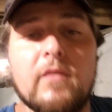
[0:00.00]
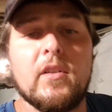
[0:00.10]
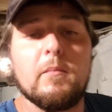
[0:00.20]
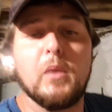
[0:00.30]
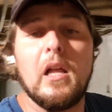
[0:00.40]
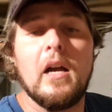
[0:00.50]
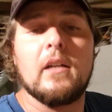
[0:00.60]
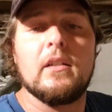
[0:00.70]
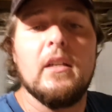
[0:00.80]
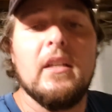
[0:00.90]
of the
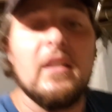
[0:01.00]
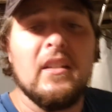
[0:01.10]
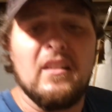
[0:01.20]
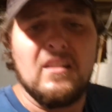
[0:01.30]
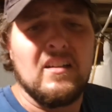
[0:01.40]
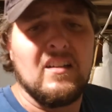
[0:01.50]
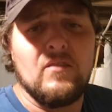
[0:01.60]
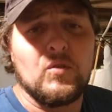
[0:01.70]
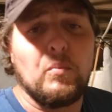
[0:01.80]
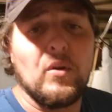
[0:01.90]
block.
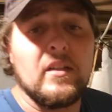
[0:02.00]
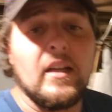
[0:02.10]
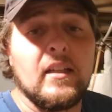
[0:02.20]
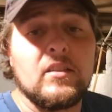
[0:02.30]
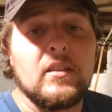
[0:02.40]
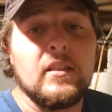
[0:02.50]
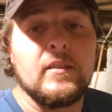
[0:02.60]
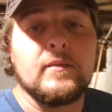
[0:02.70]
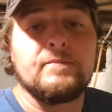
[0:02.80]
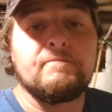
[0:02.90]
It was pretty
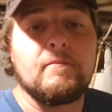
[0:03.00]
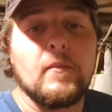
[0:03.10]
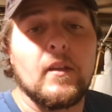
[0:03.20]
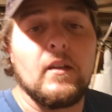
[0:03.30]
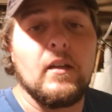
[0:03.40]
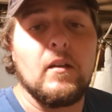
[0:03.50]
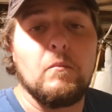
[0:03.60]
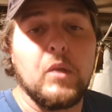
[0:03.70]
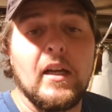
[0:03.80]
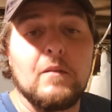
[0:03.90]
nasty,
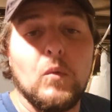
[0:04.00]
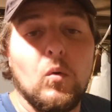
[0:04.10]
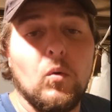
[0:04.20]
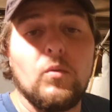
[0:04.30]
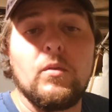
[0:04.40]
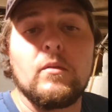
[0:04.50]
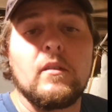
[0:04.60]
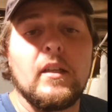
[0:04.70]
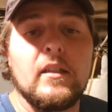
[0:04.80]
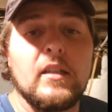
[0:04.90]
black mold,
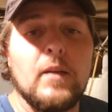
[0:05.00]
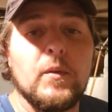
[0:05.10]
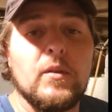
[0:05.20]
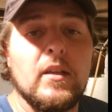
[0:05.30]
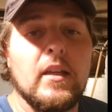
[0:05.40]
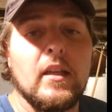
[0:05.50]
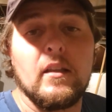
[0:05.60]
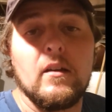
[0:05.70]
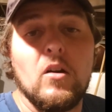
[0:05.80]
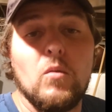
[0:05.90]
that type of thing,
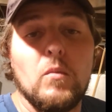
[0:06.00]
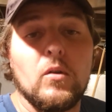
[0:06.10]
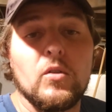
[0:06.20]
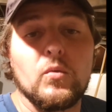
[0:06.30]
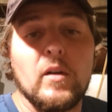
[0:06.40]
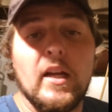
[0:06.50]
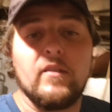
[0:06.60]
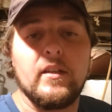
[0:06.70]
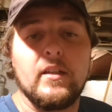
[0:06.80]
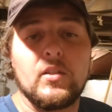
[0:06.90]
and the homeowners were
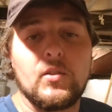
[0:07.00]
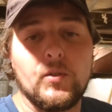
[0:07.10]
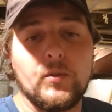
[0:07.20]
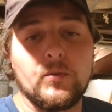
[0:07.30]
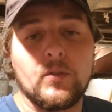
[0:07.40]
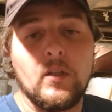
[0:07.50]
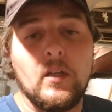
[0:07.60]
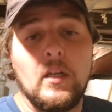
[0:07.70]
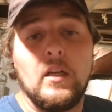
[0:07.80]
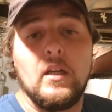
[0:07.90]
having issues,
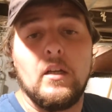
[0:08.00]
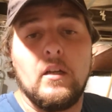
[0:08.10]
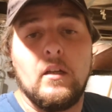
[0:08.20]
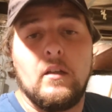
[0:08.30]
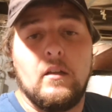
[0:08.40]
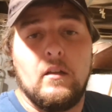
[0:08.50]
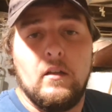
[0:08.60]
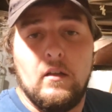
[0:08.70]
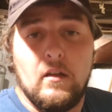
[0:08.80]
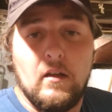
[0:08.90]

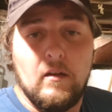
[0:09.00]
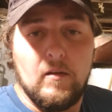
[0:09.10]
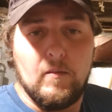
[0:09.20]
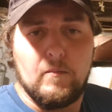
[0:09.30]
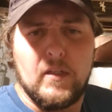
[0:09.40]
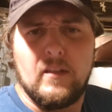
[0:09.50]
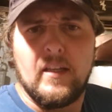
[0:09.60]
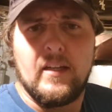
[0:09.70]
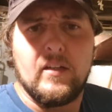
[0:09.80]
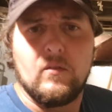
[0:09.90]
and
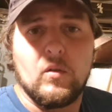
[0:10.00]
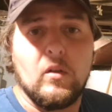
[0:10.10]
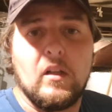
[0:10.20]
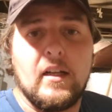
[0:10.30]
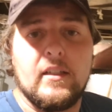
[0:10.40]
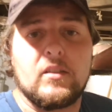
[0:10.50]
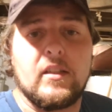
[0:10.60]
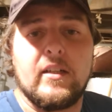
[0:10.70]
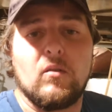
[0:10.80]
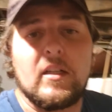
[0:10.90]
they didn't realize.
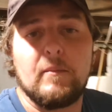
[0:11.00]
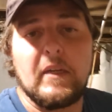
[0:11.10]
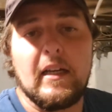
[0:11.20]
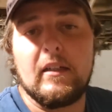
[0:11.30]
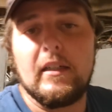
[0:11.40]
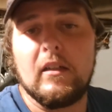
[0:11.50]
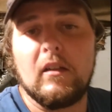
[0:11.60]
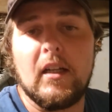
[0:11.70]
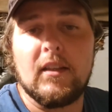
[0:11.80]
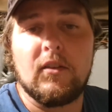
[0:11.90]
They don't come down here a
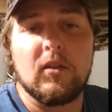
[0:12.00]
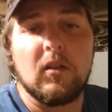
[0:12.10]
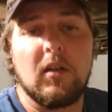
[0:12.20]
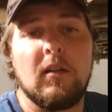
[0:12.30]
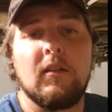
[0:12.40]
lot. They're